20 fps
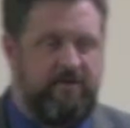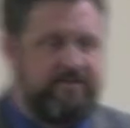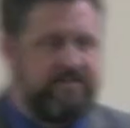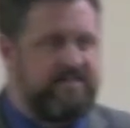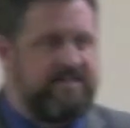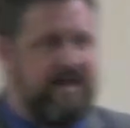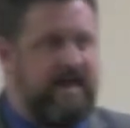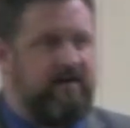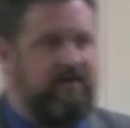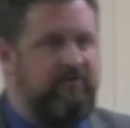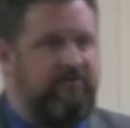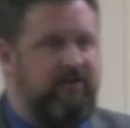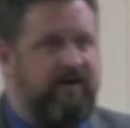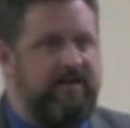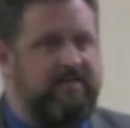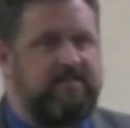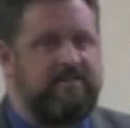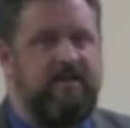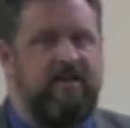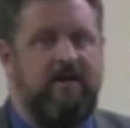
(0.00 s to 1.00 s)
at the
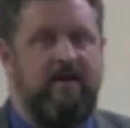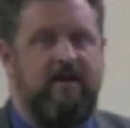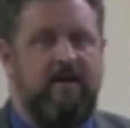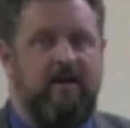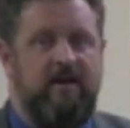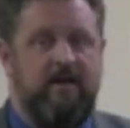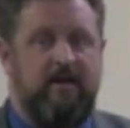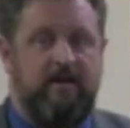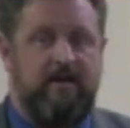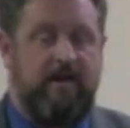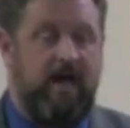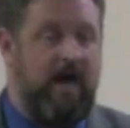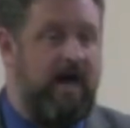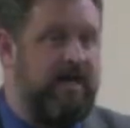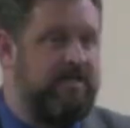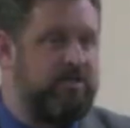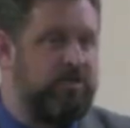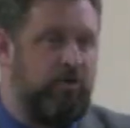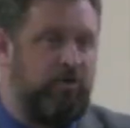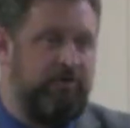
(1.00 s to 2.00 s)
sacrifice,
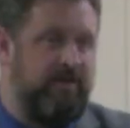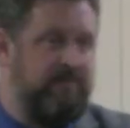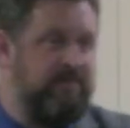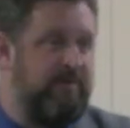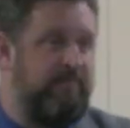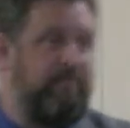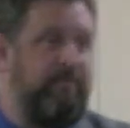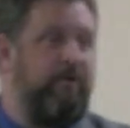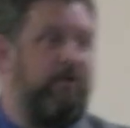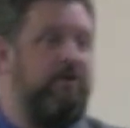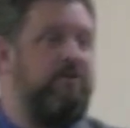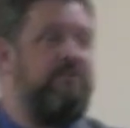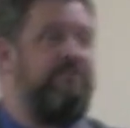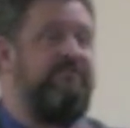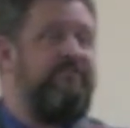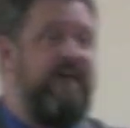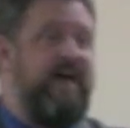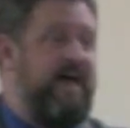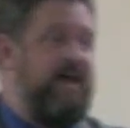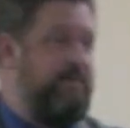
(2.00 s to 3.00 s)
God told them to burn the
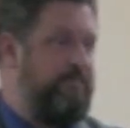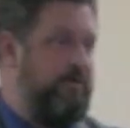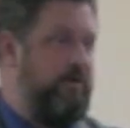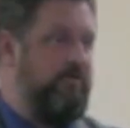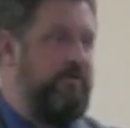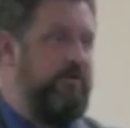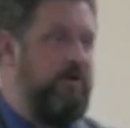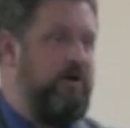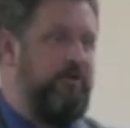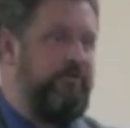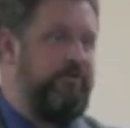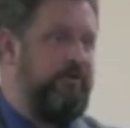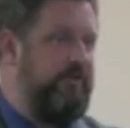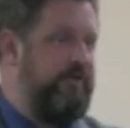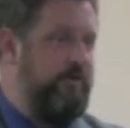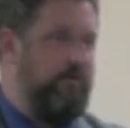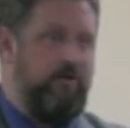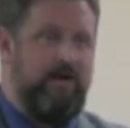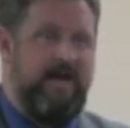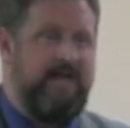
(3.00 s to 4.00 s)
fat upon the altar.
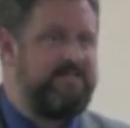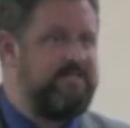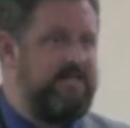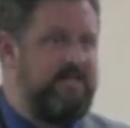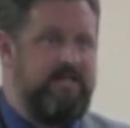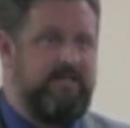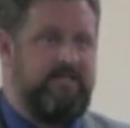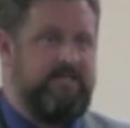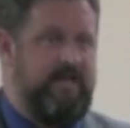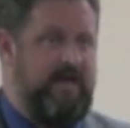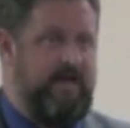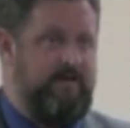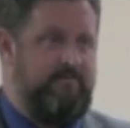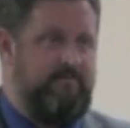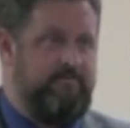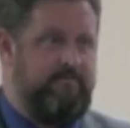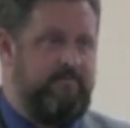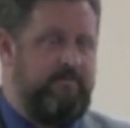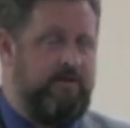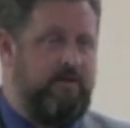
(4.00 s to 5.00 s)
They were not to eat that.
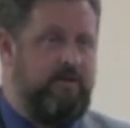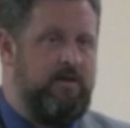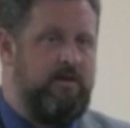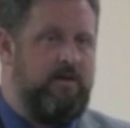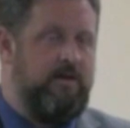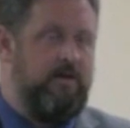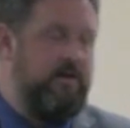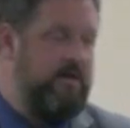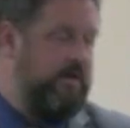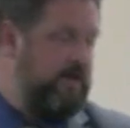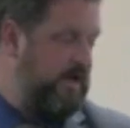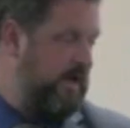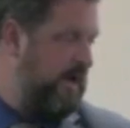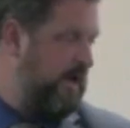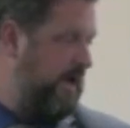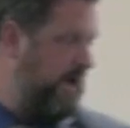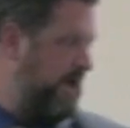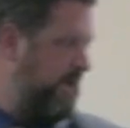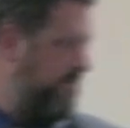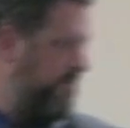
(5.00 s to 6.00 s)

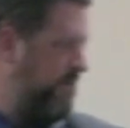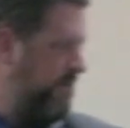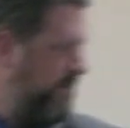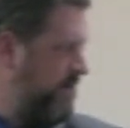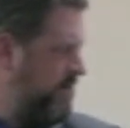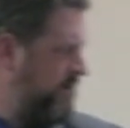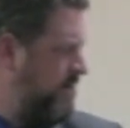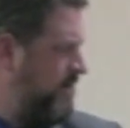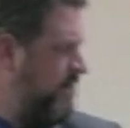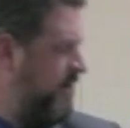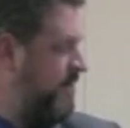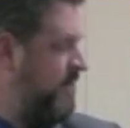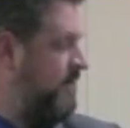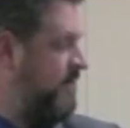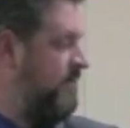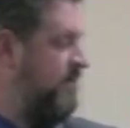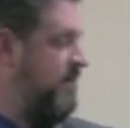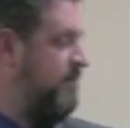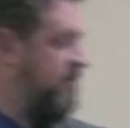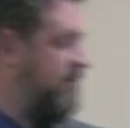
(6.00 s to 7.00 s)
Okay, and, and uh,
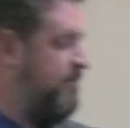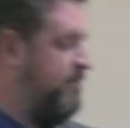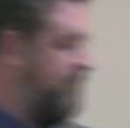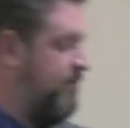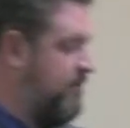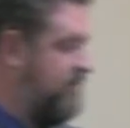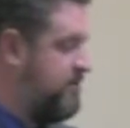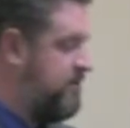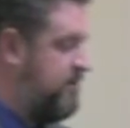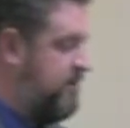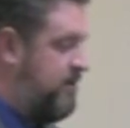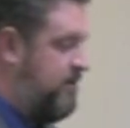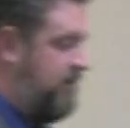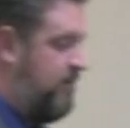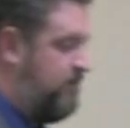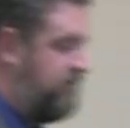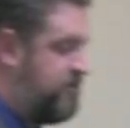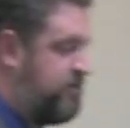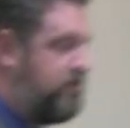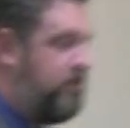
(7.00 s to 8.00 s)
they were to burn, you
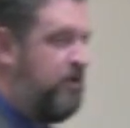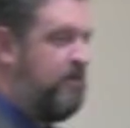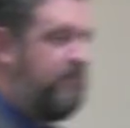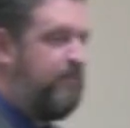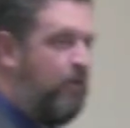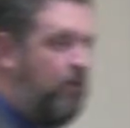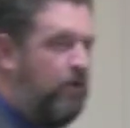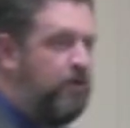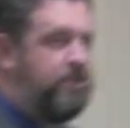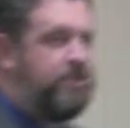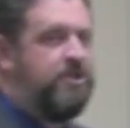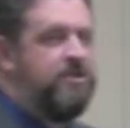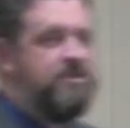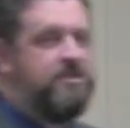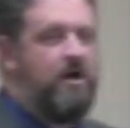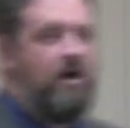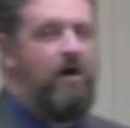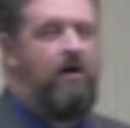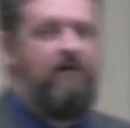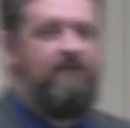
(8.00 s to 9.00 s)
know, certain
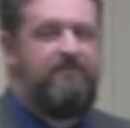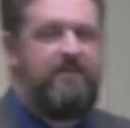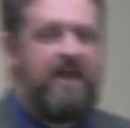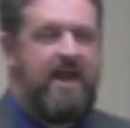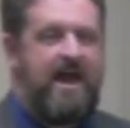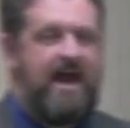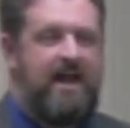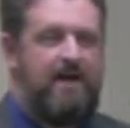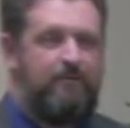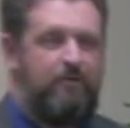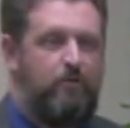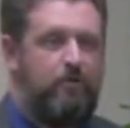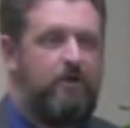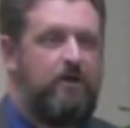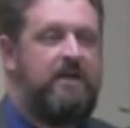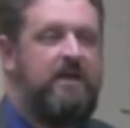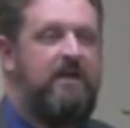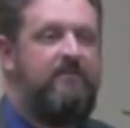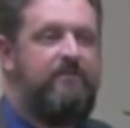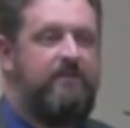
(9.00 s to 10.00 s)
portions of the animal were
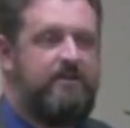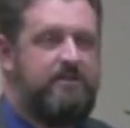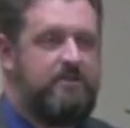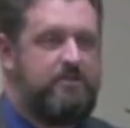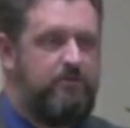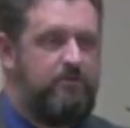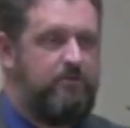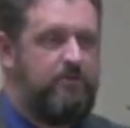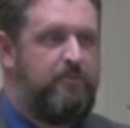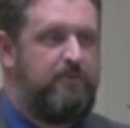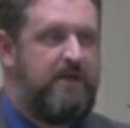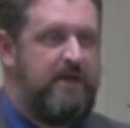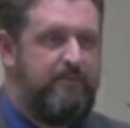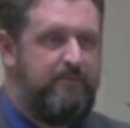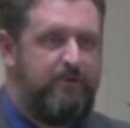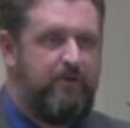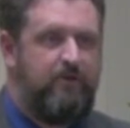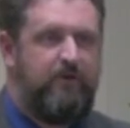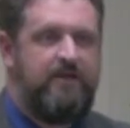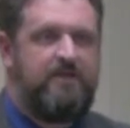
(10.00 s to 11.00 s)
given to the
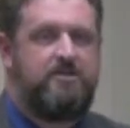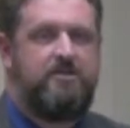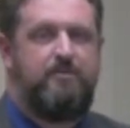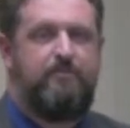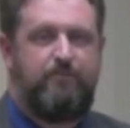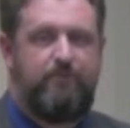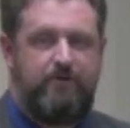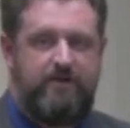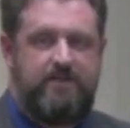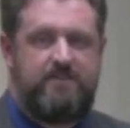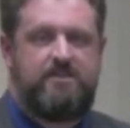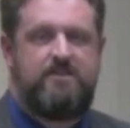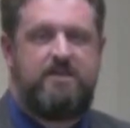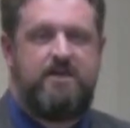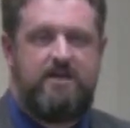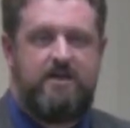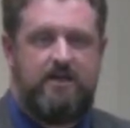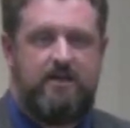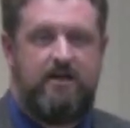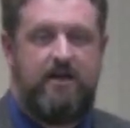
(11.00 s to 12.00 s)
people and to the priest
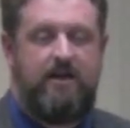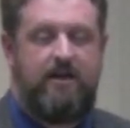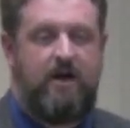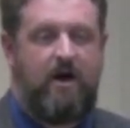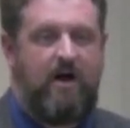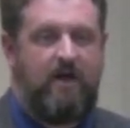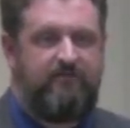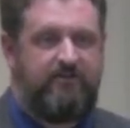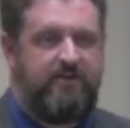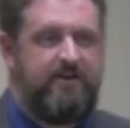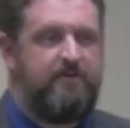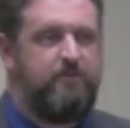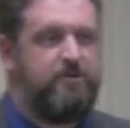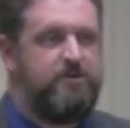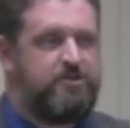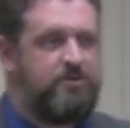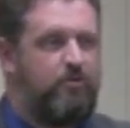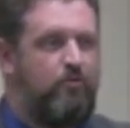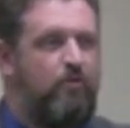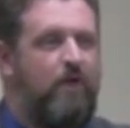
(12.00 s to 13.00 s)
to eat. And often it
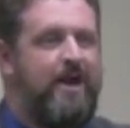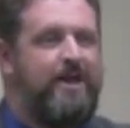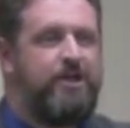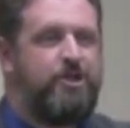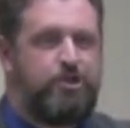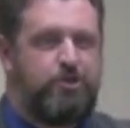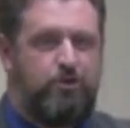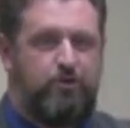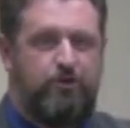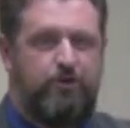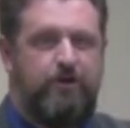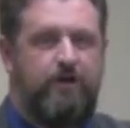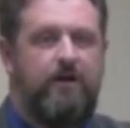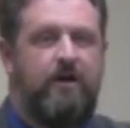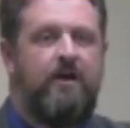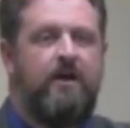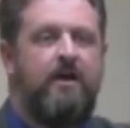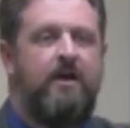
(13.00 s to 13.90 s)
was the right shoulder